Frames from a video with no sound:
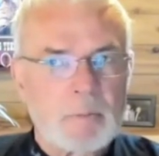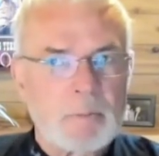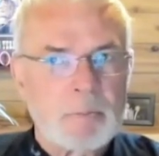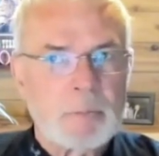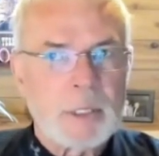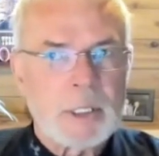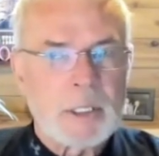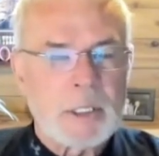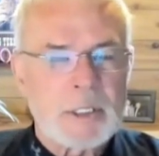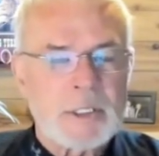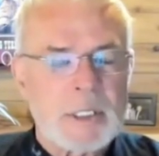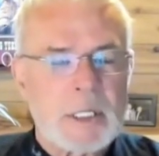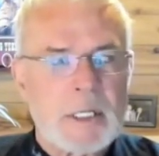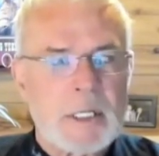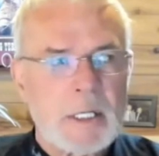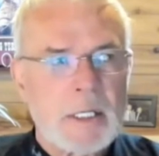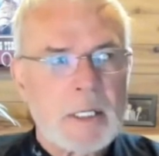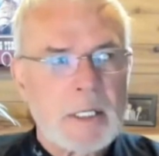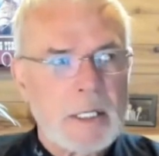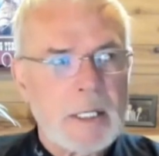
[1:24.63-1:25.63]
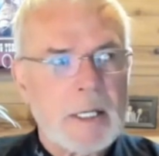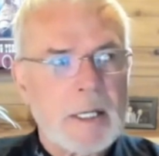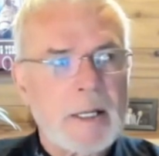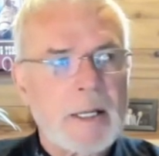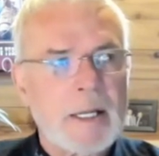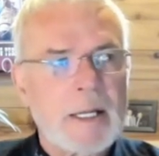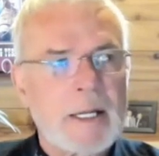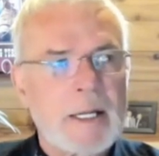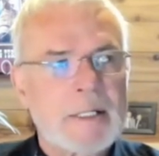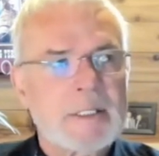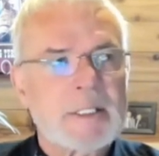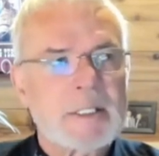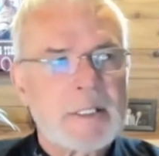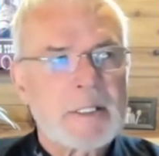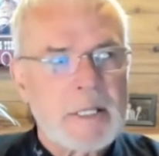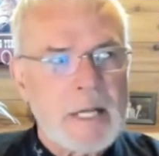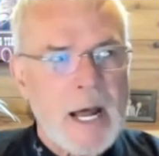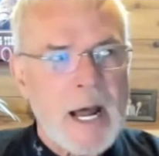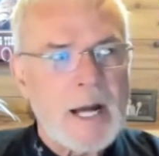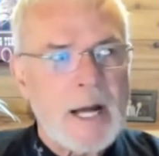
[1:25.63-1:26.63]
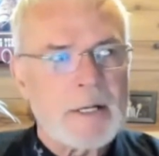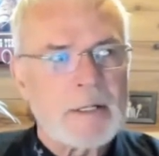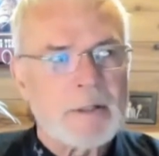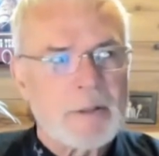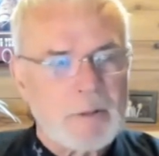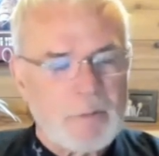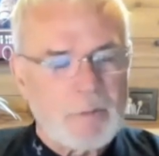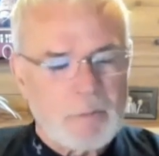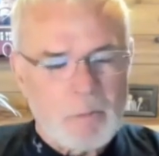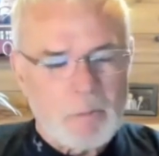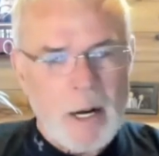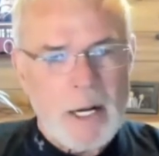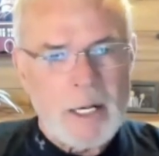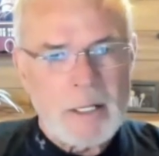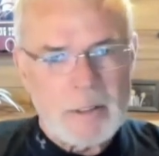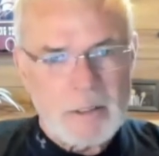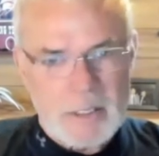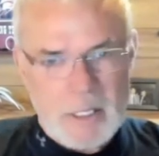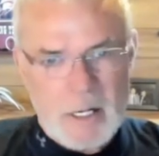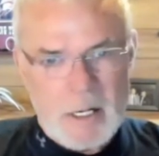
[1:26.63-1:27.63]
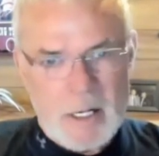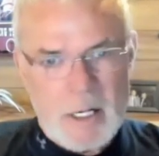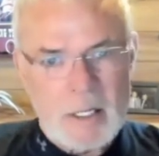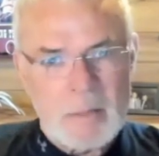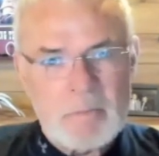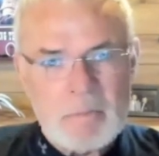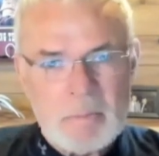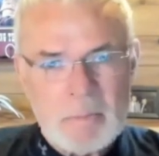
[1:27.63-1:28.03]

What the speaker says: because it's not the right time.